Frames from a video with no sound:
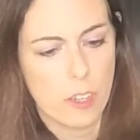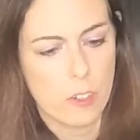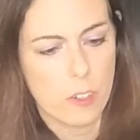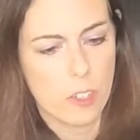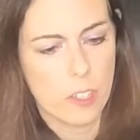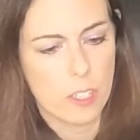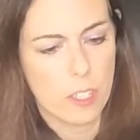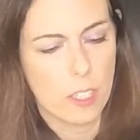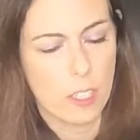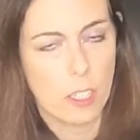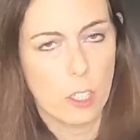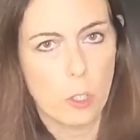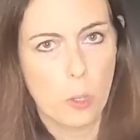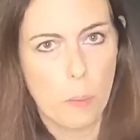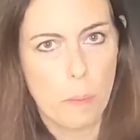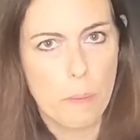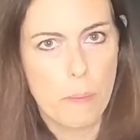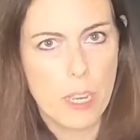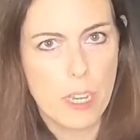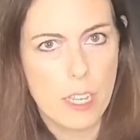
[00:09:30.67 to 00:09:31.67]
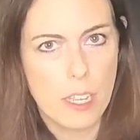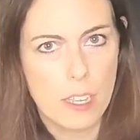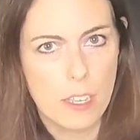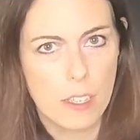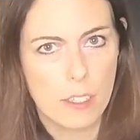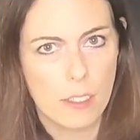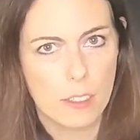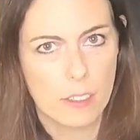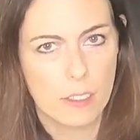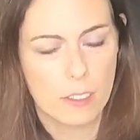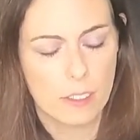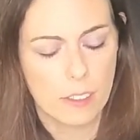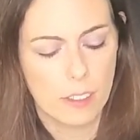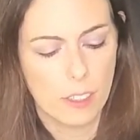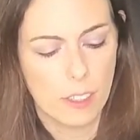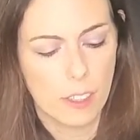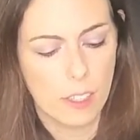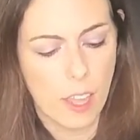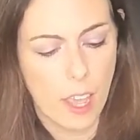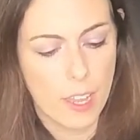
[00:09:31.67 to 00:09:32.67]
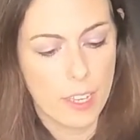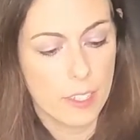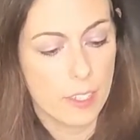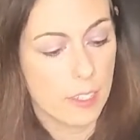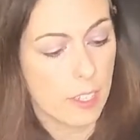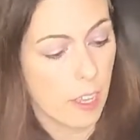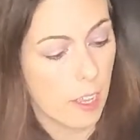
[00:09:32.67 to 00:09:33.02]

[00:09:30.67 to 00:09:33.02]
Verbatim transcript: they're just little mini lights.